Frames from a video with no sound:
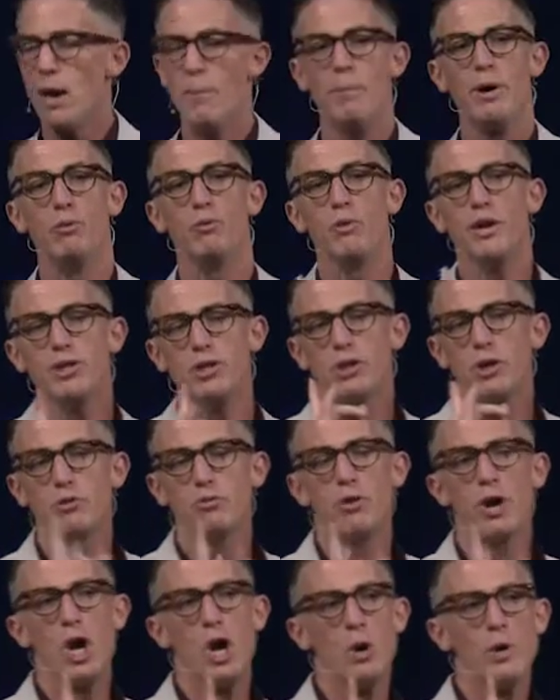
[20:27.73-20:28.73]
But Richard
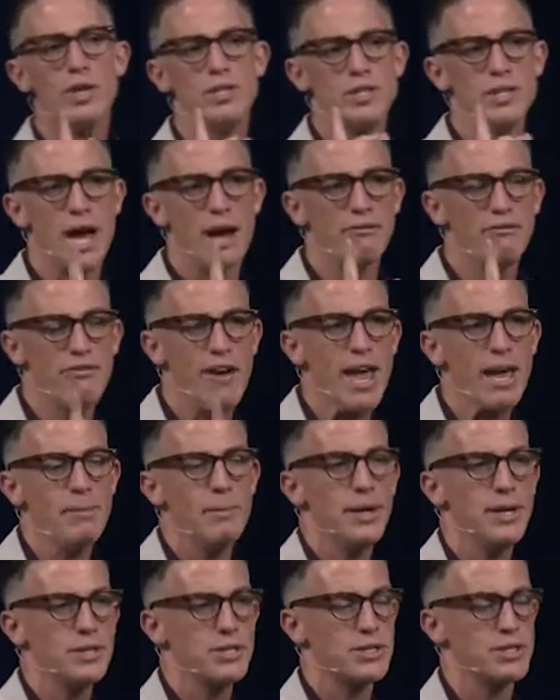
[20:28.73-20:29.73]
Rowe is not
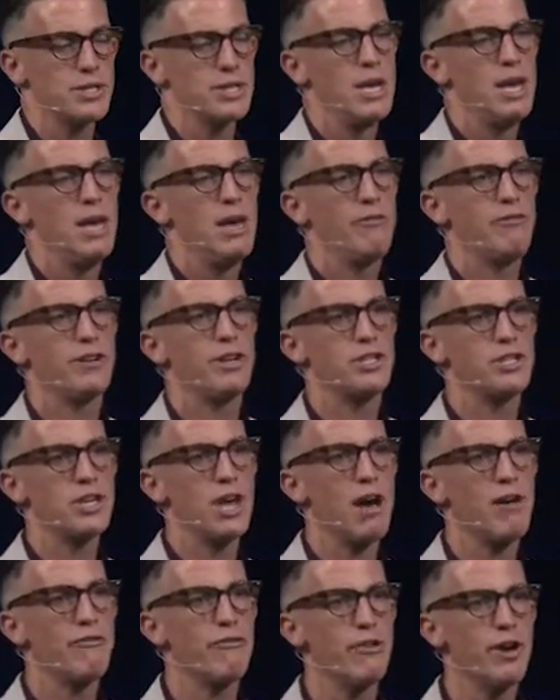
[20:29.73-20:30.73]
famous for
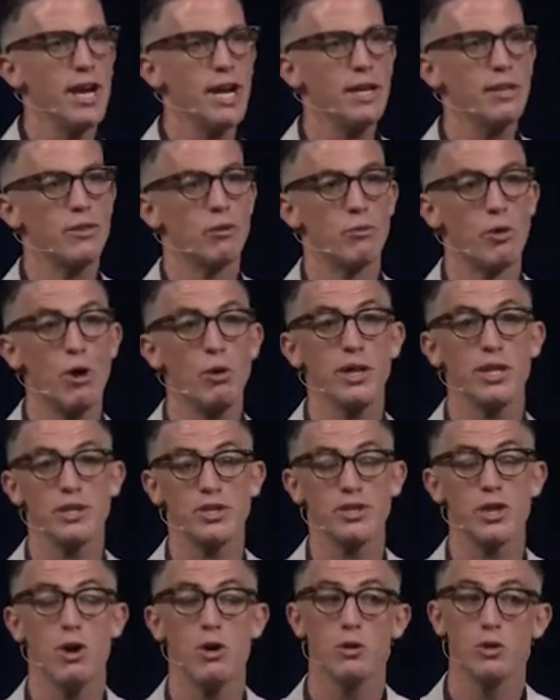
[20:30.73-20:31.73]
discovering the Rolling
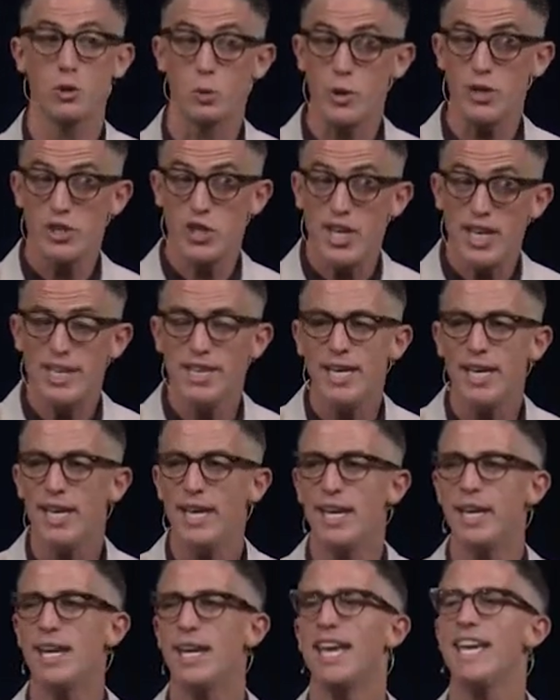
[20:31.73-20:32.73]
Stones, which he
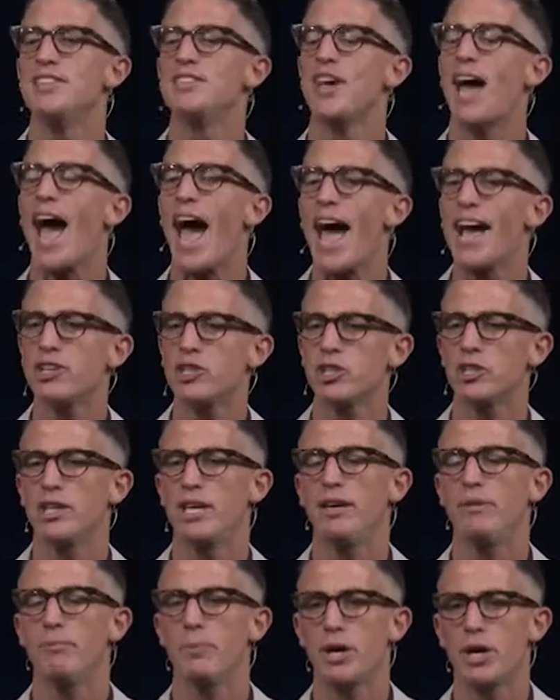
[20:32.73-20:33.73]
did. He's
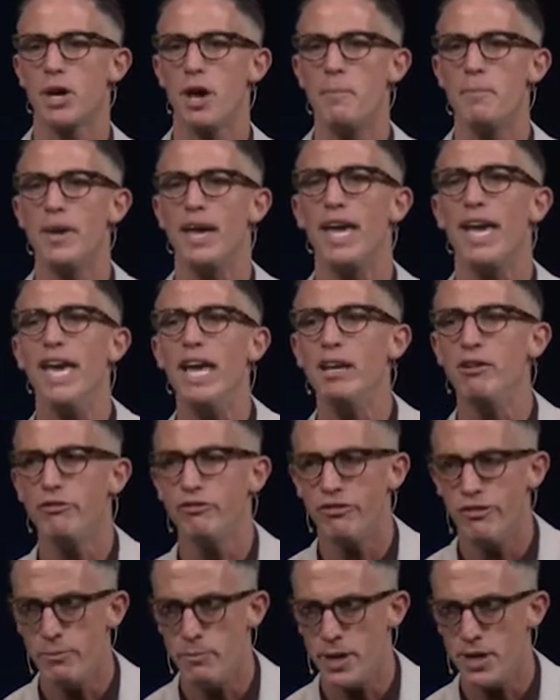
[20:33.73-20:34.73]
actually become
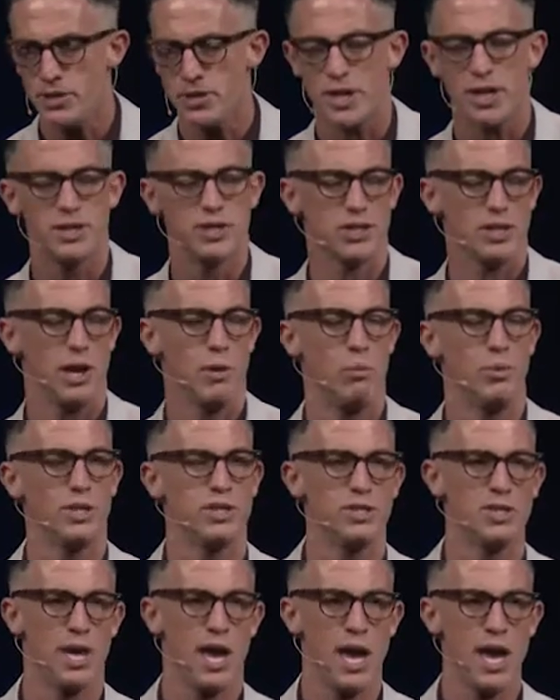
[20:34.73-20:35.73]
infamous, as some
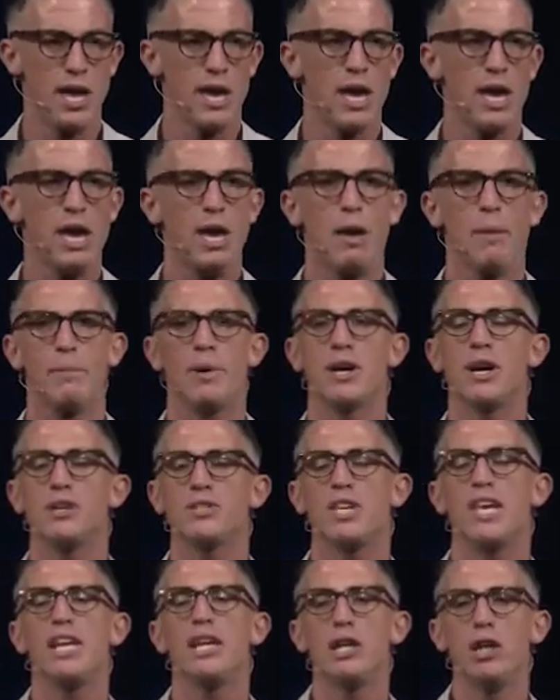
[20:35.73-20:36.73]
would say,
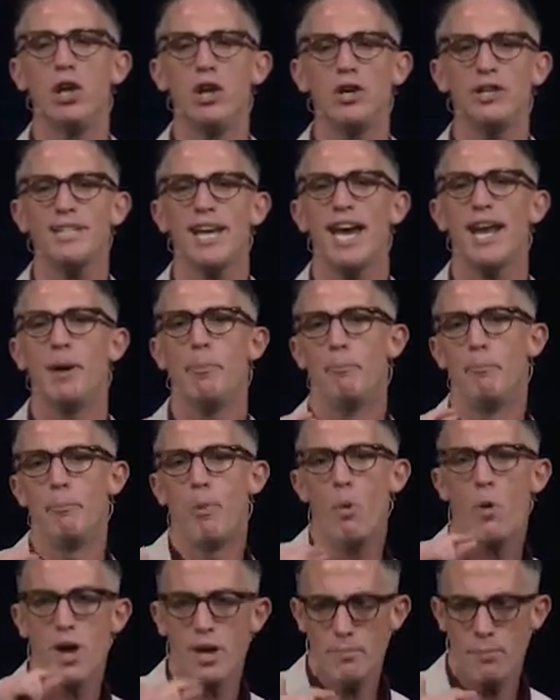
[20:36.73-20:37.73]
because he looked at a
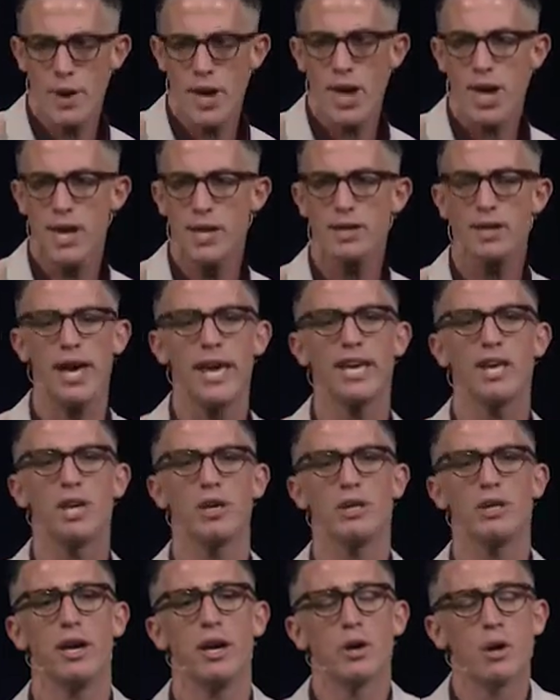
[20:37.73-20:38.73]
boy band,
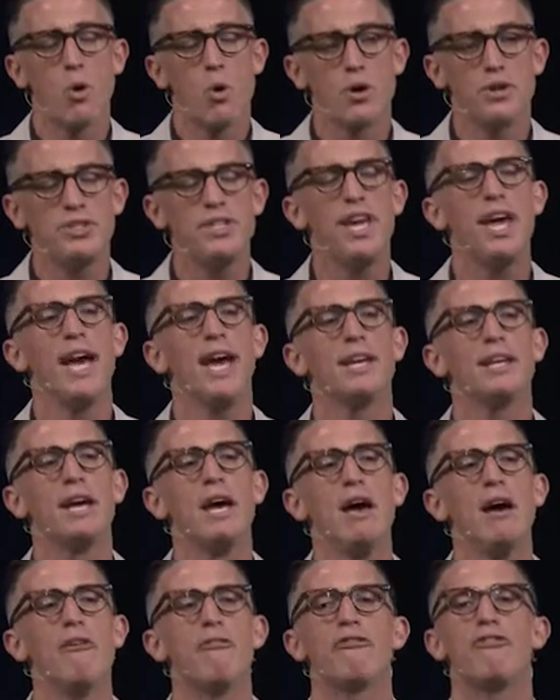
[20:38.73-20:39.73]
a quartet
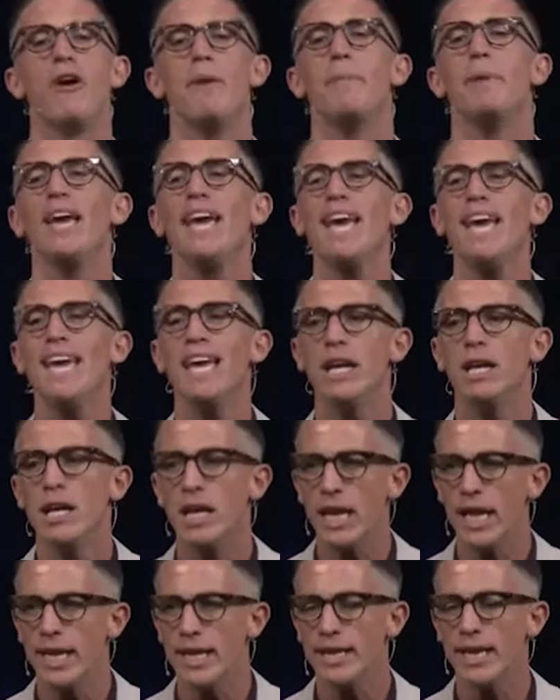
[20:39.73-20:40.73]
from
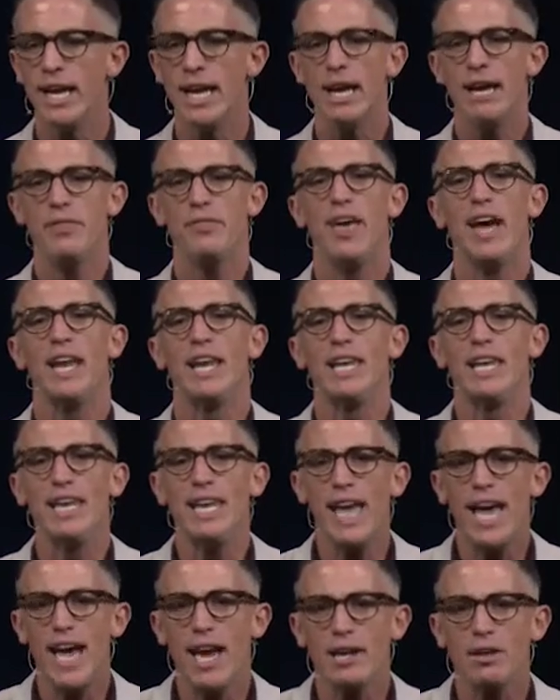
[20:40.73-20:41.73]
England that
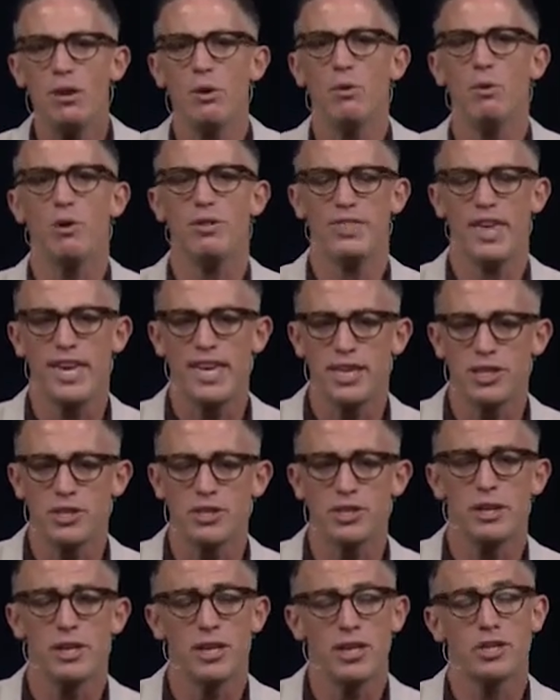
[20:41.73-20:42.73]
led with a
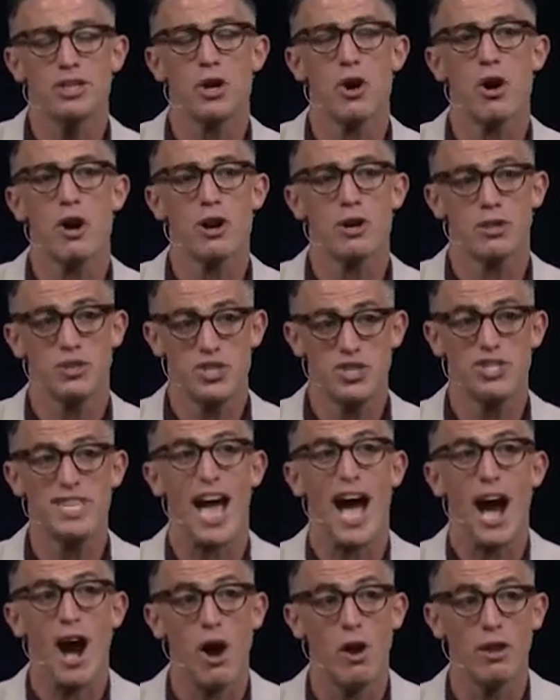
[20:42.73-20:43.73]
guitar
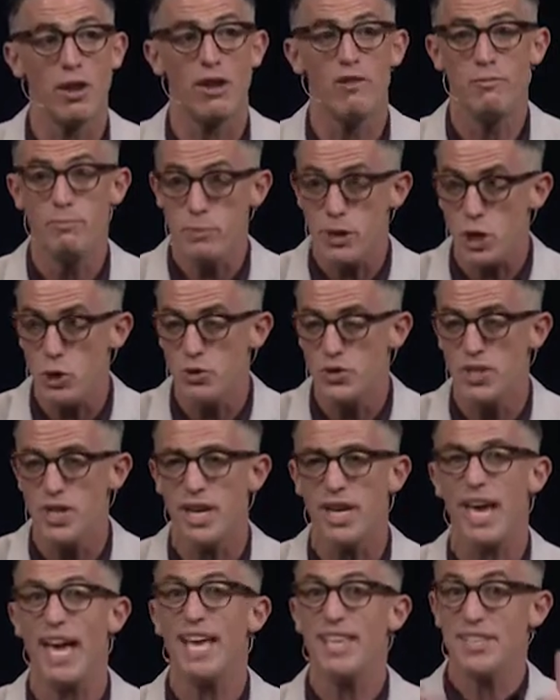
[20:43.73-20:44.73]
style of
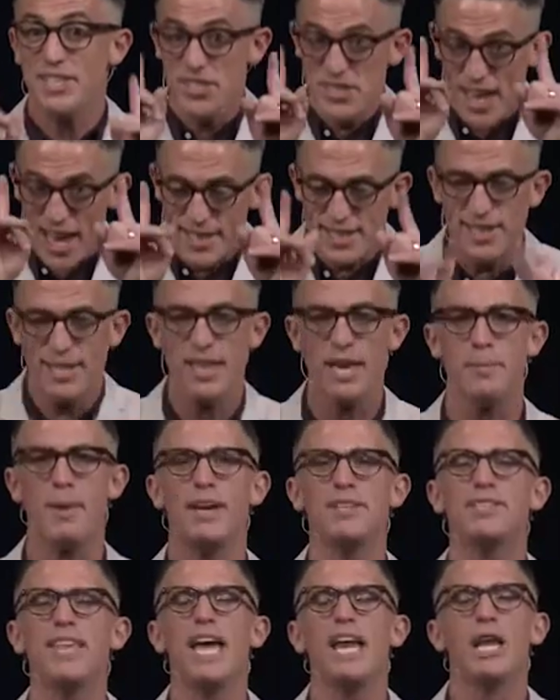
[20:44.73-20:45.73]
music and said to them,
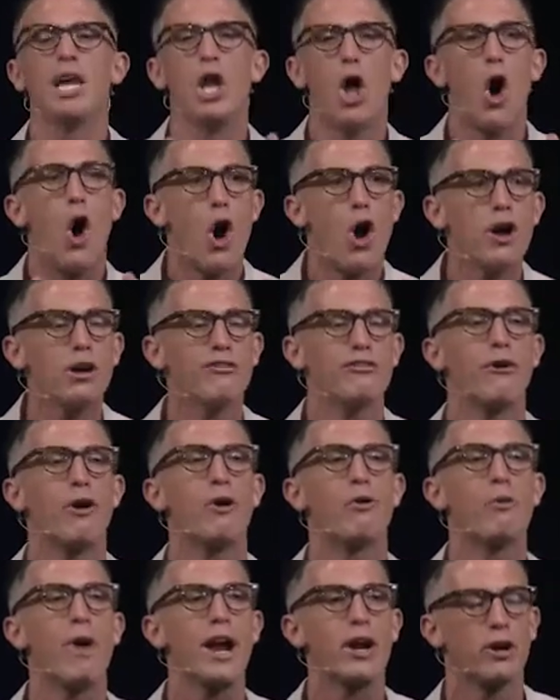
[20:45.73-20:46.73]
as they longed for
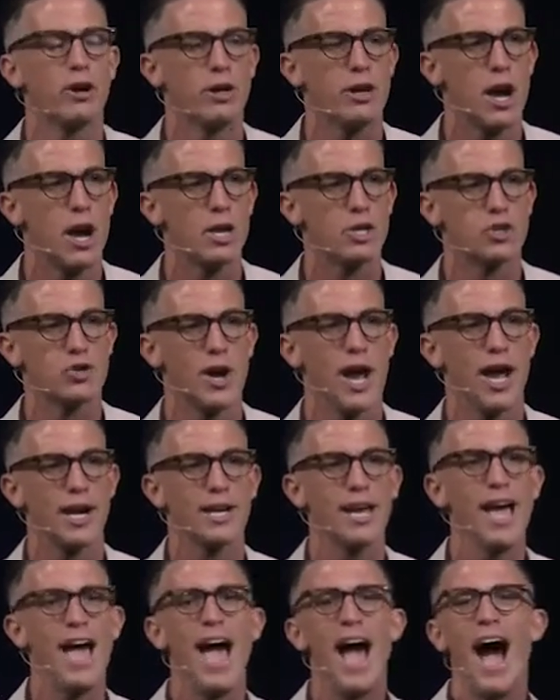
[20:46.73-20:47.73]
a record
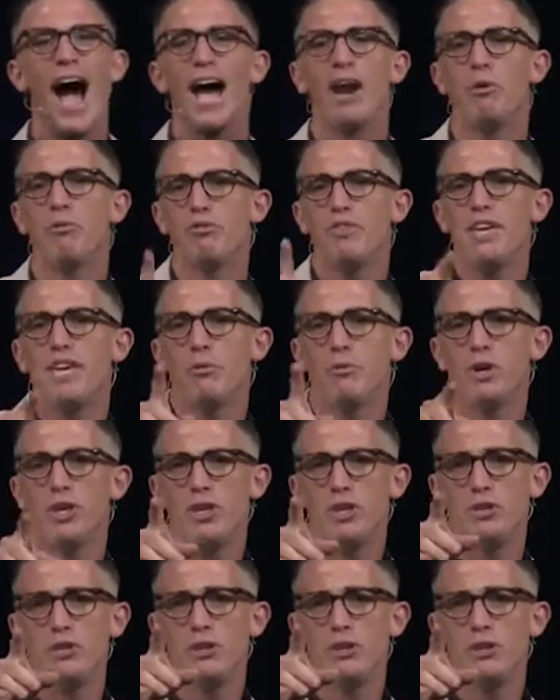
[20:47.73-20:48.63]
contract, I don't think what